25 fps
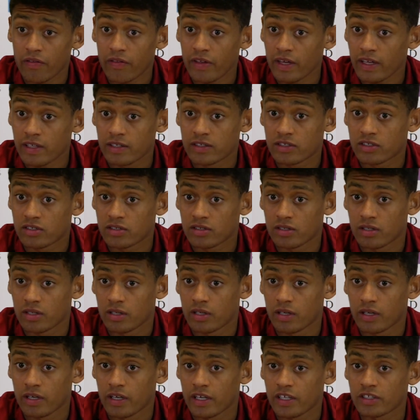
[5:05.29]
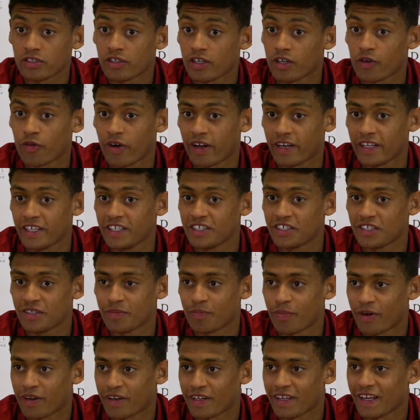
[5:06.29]
I think it's it's not quite
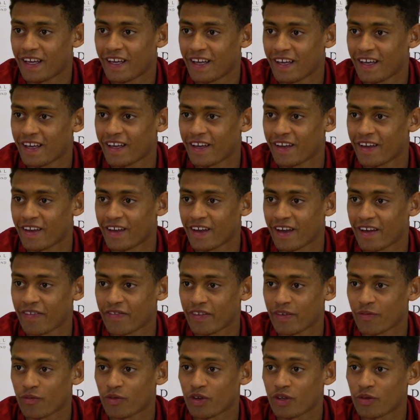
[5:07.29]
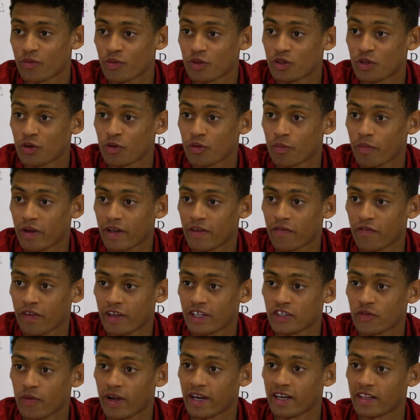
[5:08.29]
easy, but uh, I think we, we're doing many
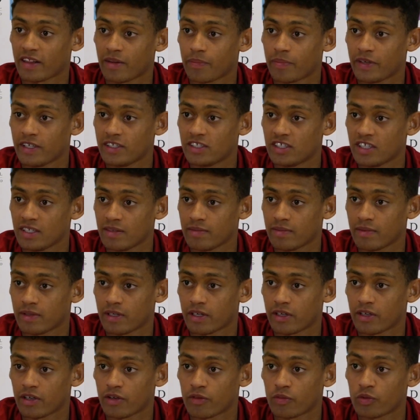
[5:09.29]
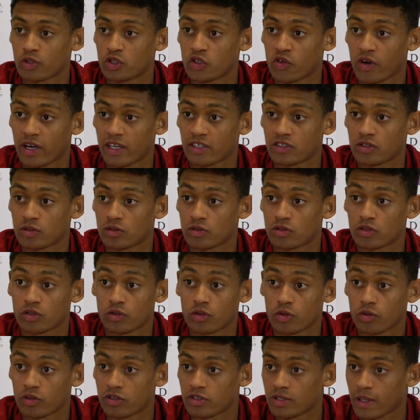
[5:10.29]
things right at the B team. Uh, we try to,
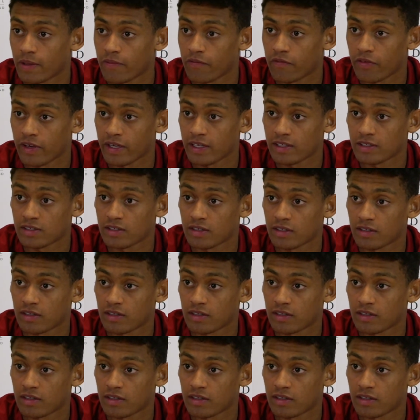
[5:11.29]
to do the same things.